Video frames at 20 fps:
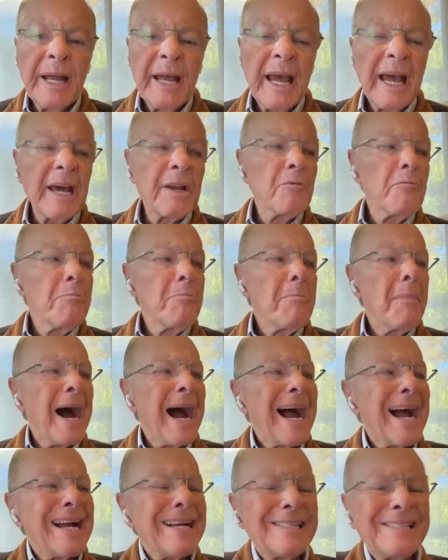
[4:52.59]
whereas
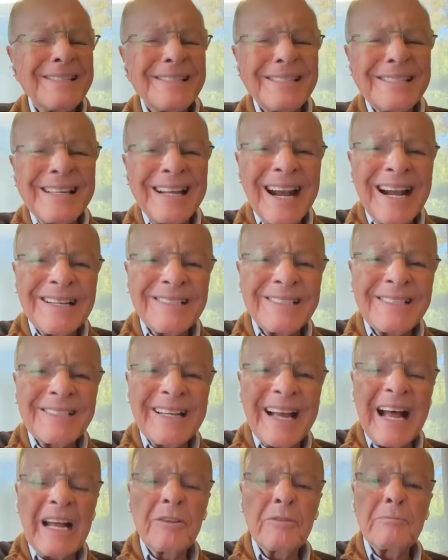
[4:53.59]
the poor
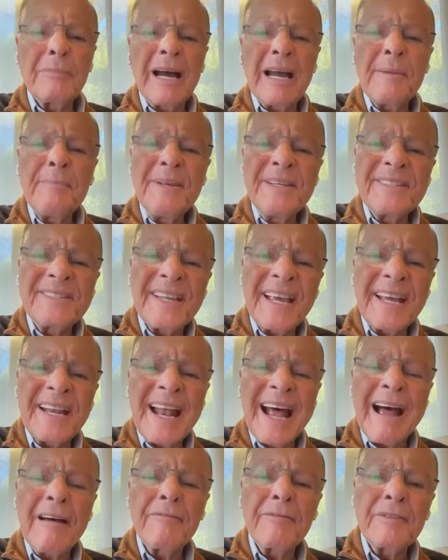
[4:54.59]
was the
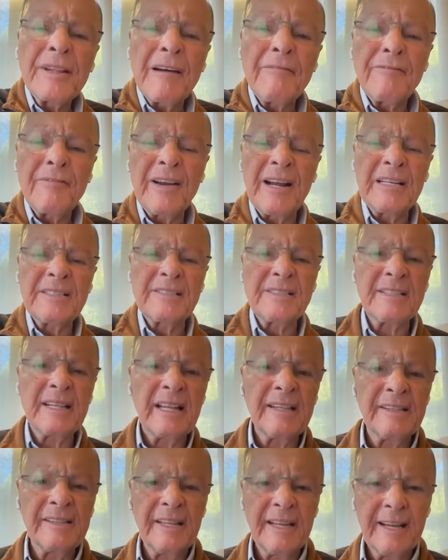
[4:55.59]
poorest, the most
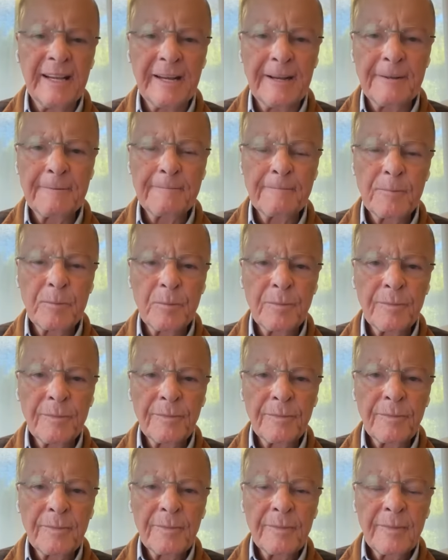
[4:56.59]
miserable on earth.